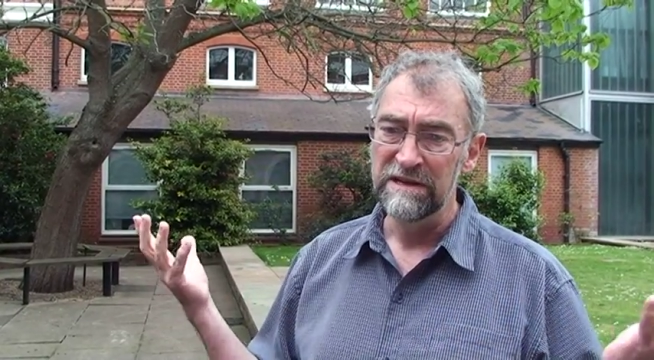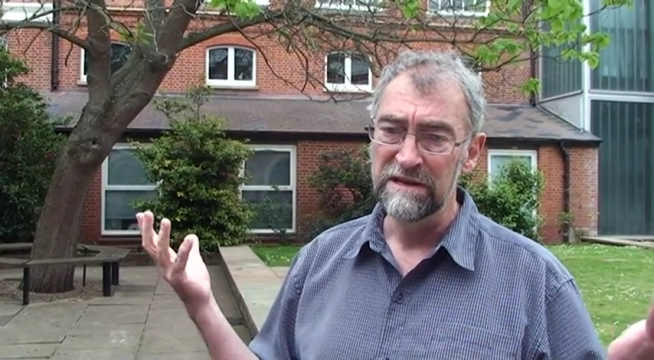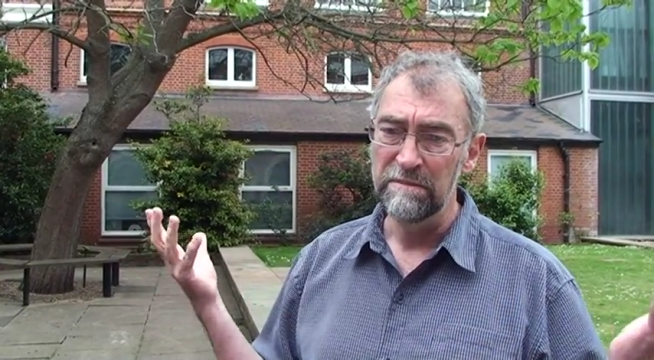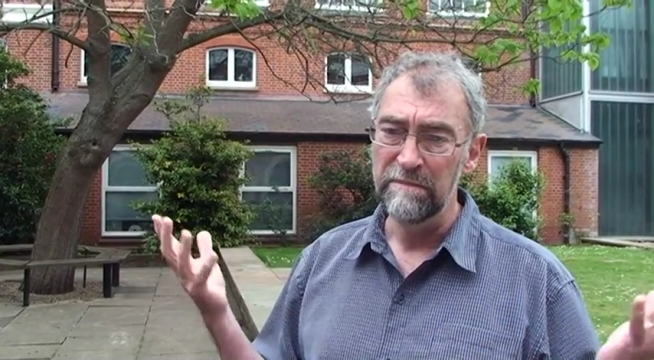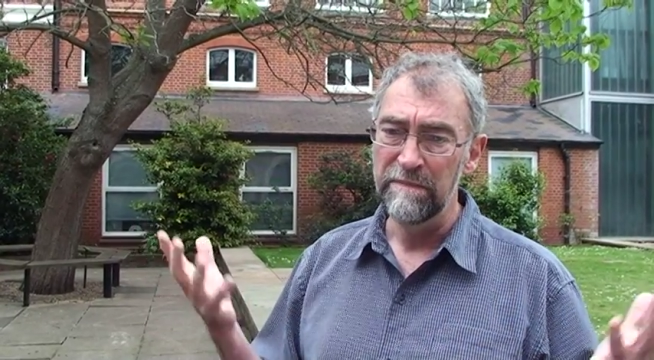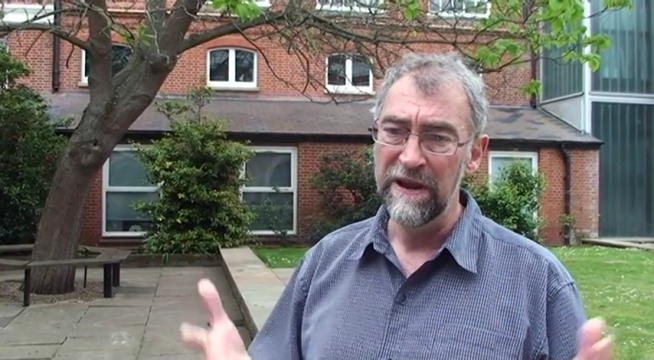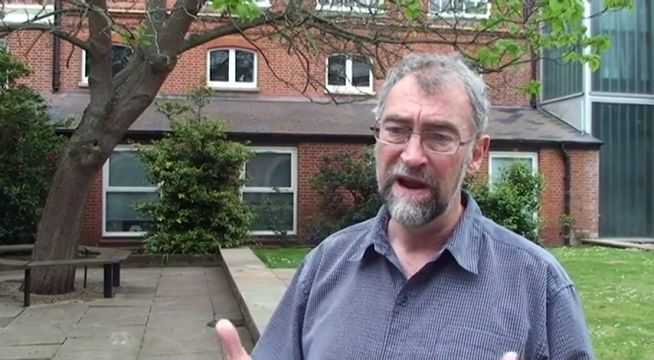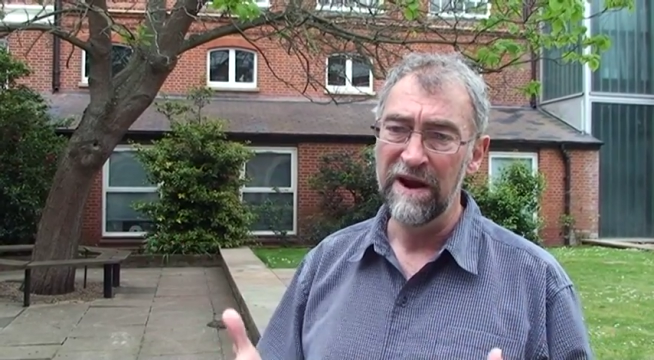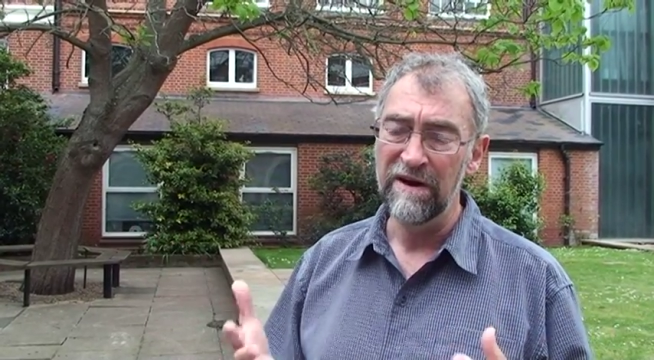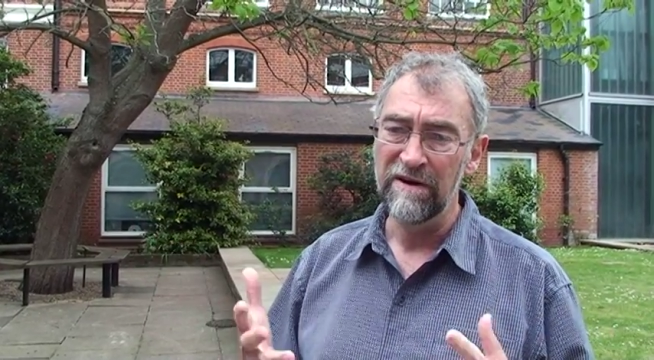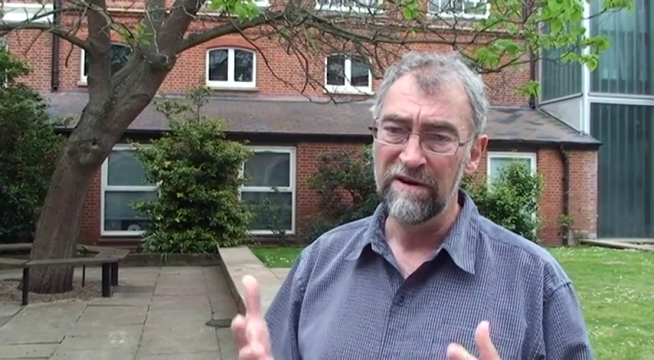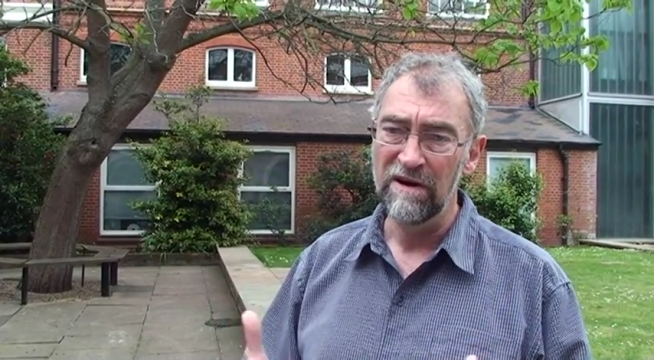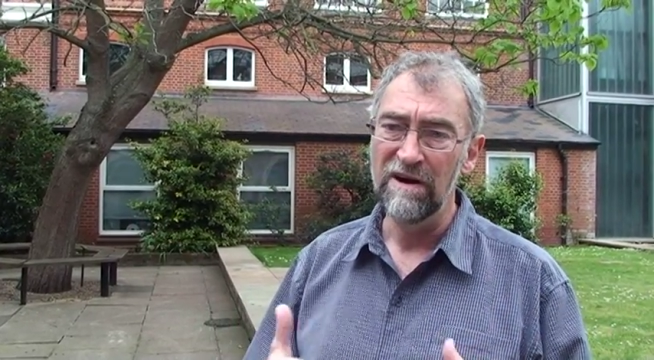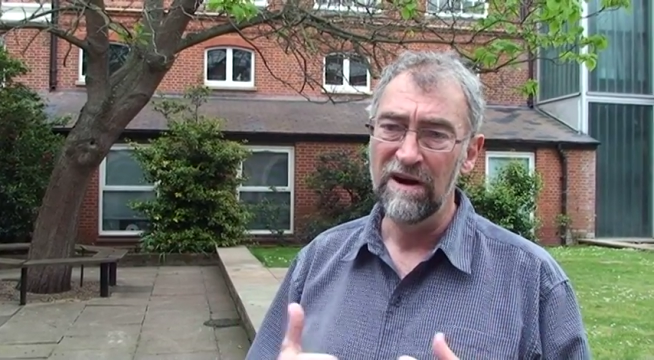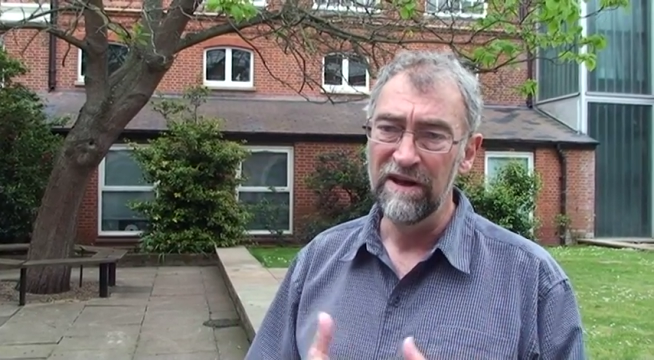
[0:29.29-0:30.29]
to
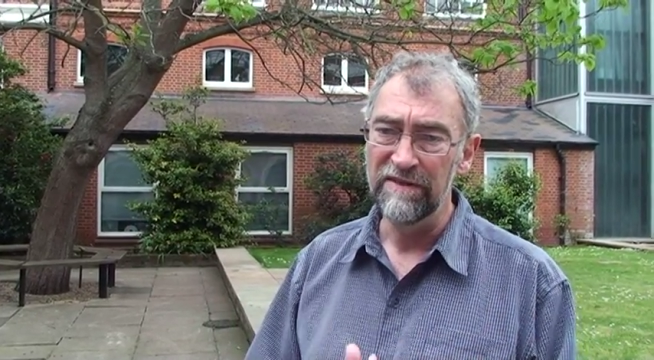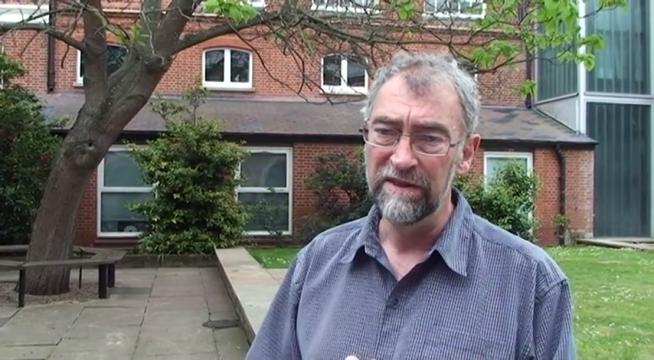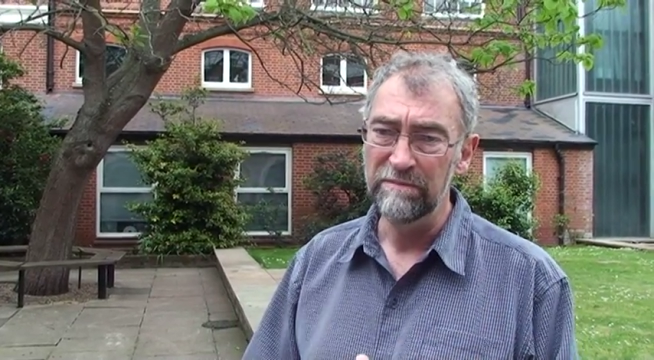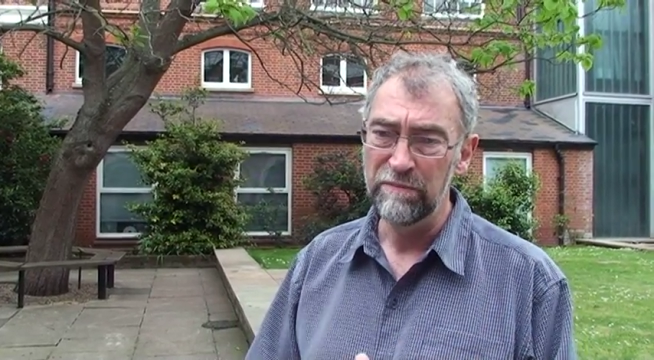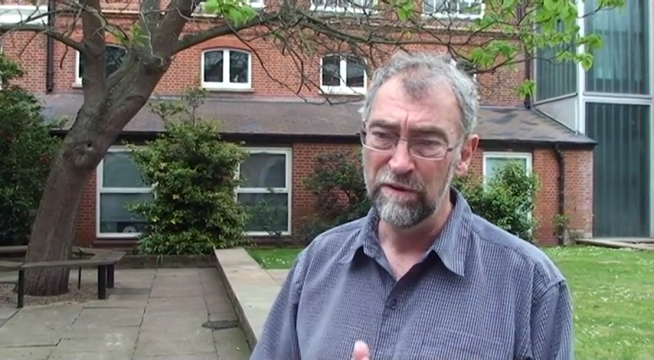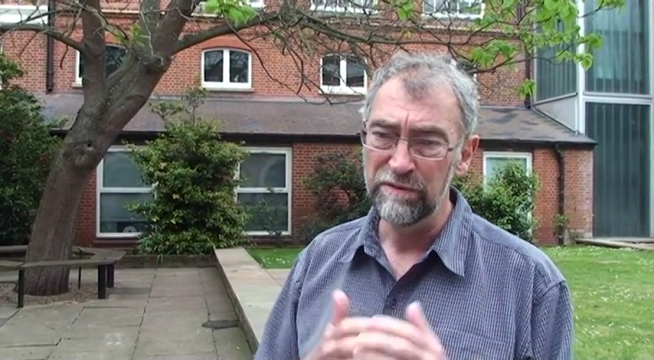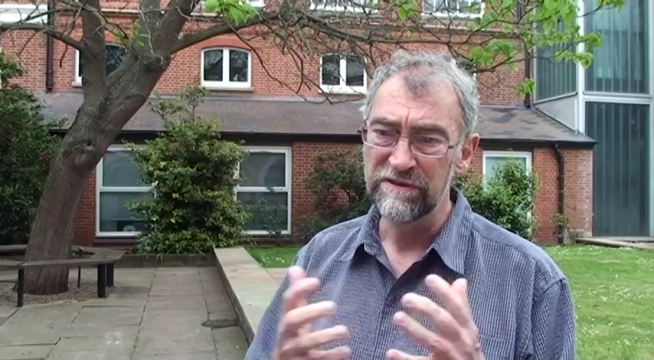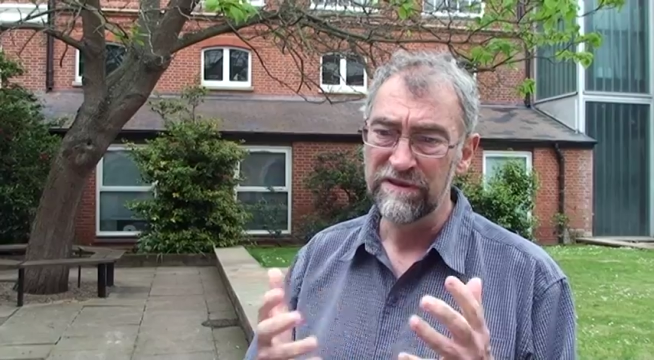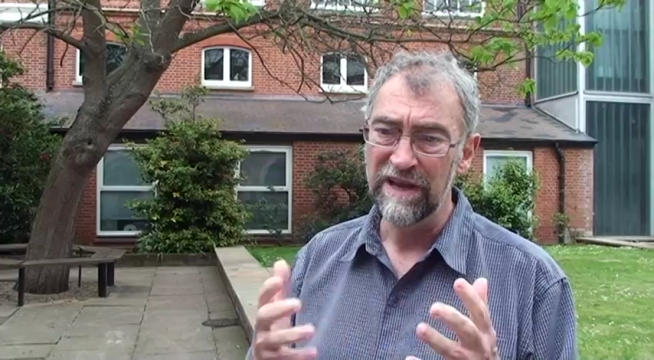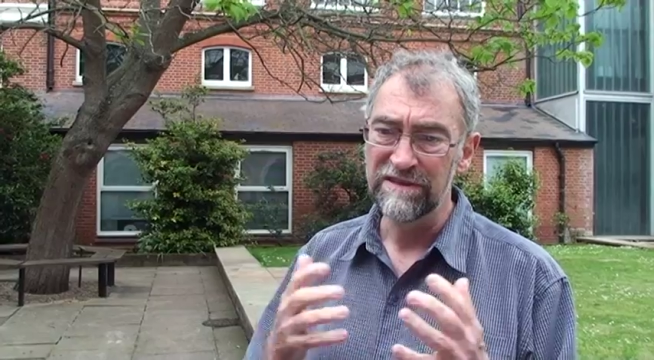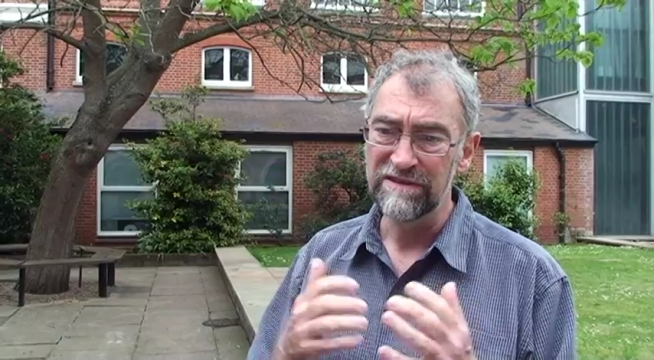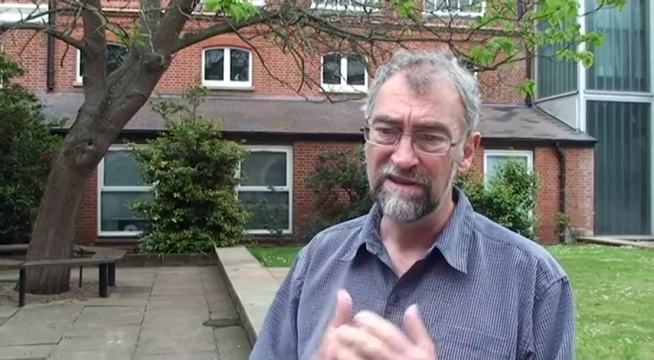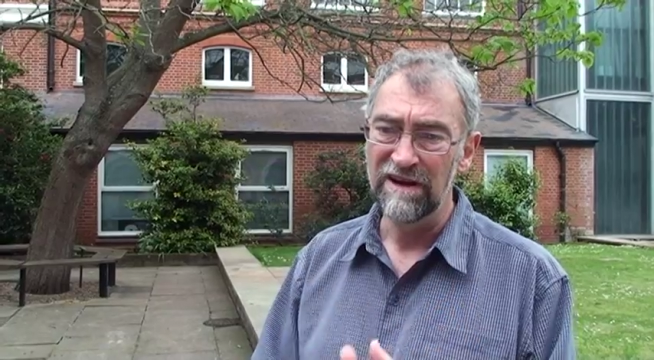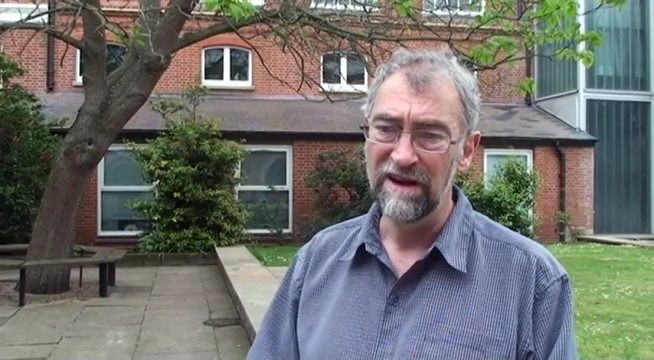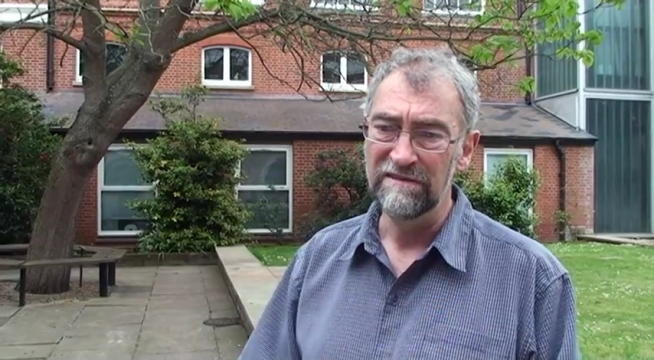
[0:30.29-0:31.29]
bear on the process